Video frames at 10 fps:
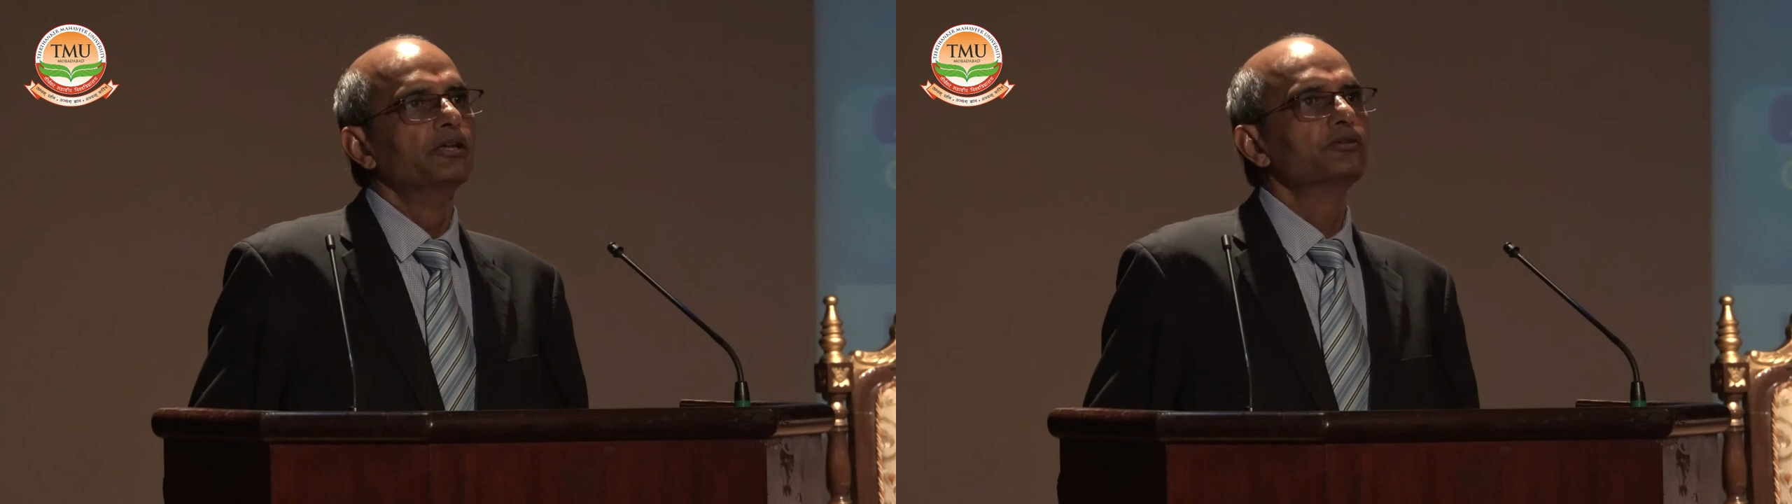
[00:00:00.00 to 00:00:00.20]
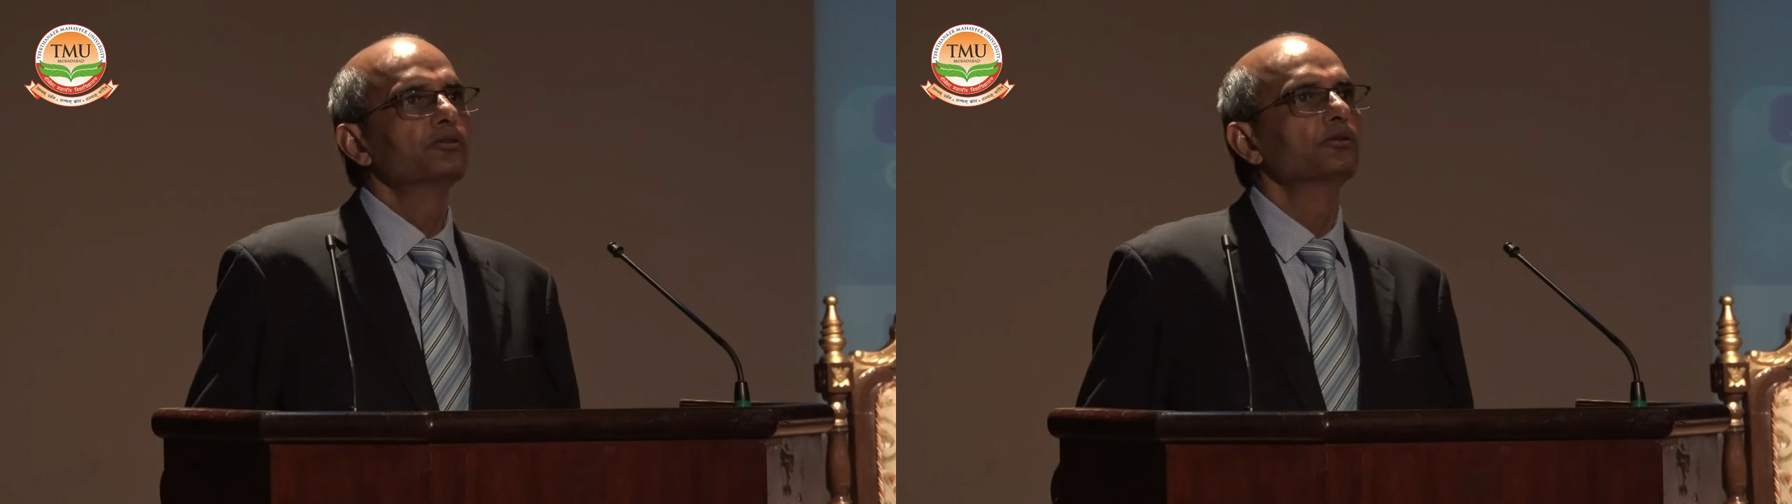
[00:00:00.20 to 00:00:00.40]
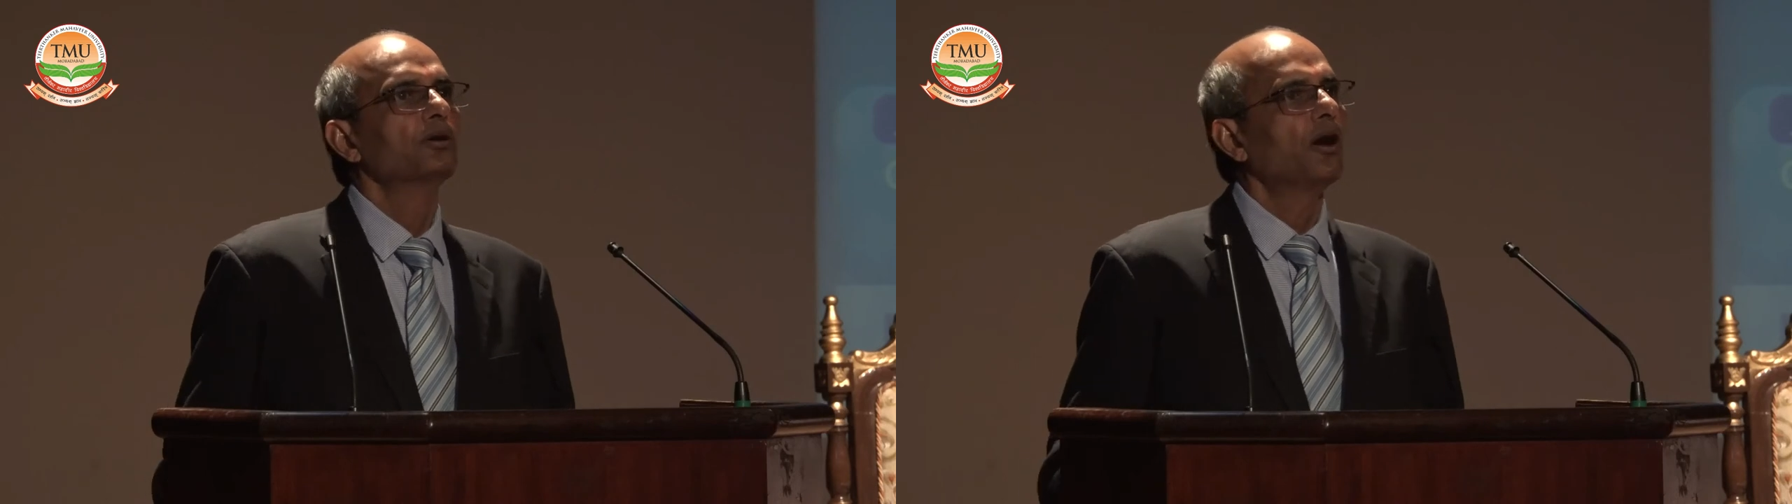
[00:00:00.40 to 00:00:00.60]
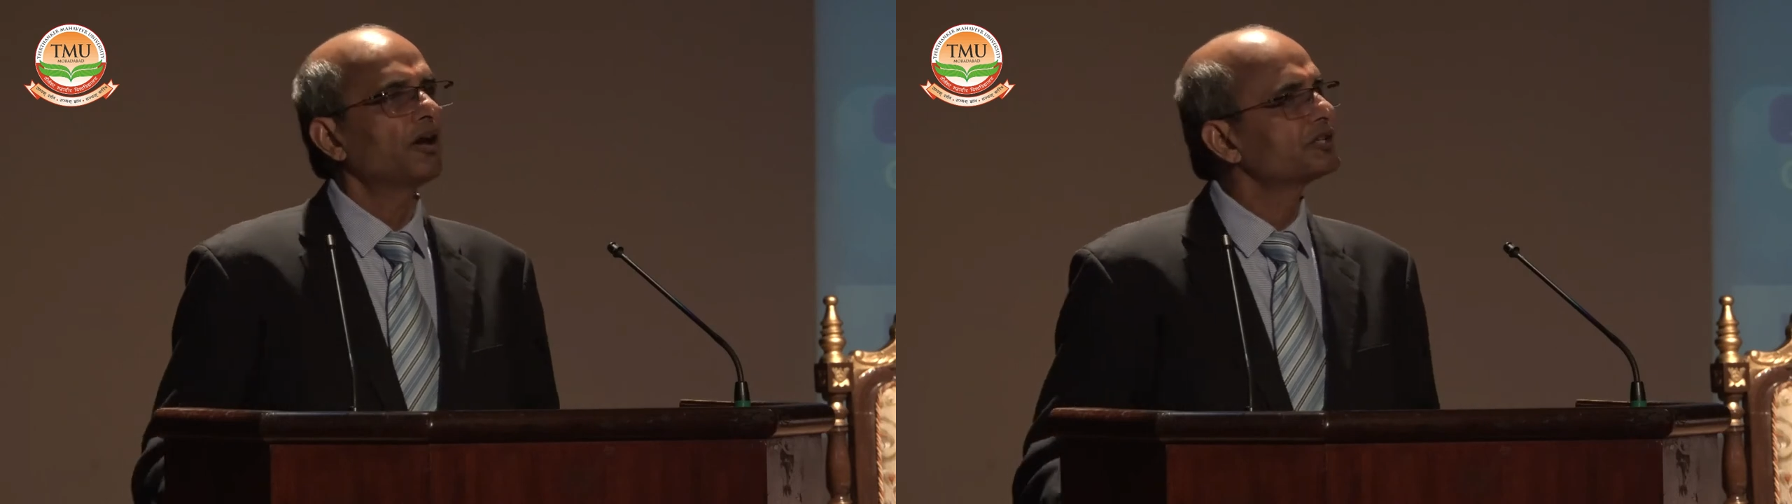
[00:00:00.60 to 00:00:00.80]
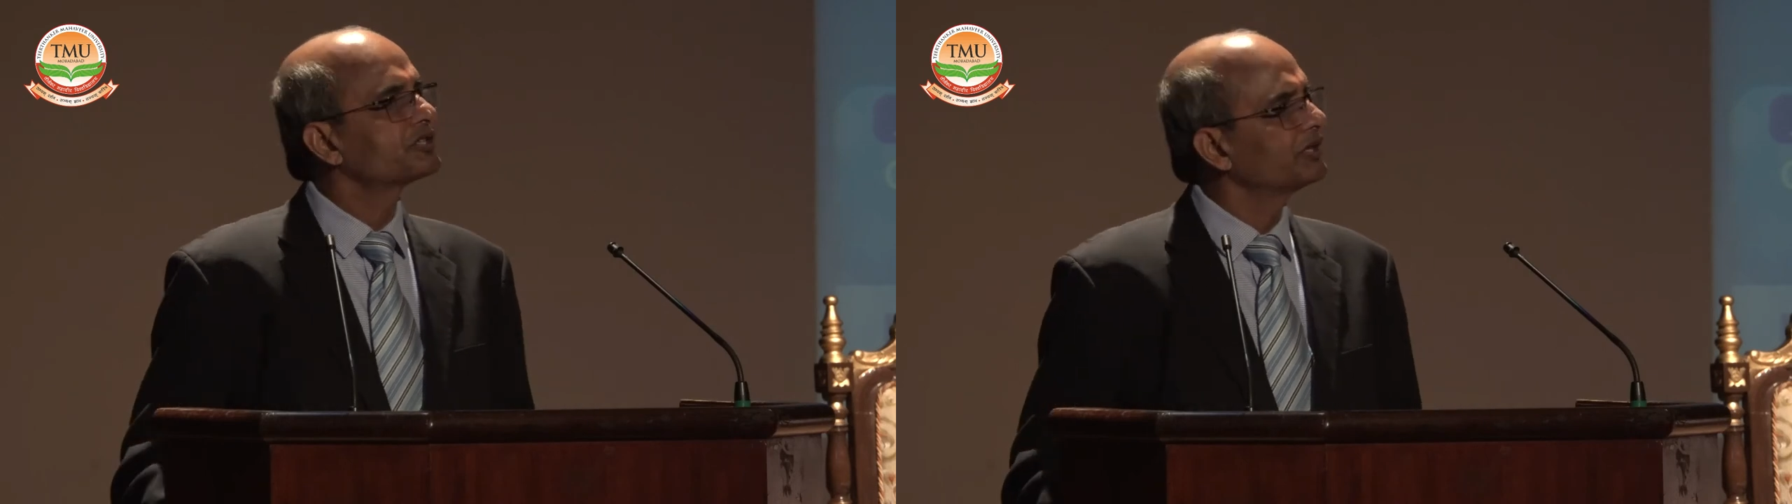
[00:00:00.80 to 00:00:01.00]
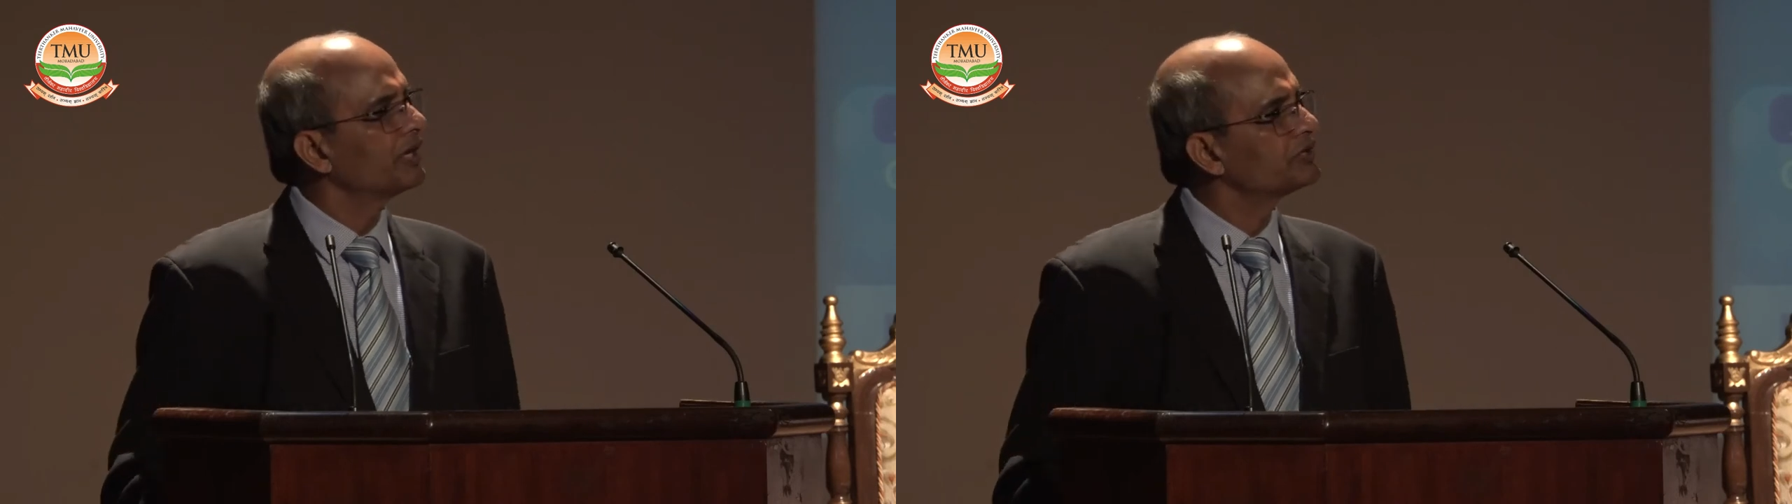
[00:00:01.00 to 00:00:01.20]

to holistic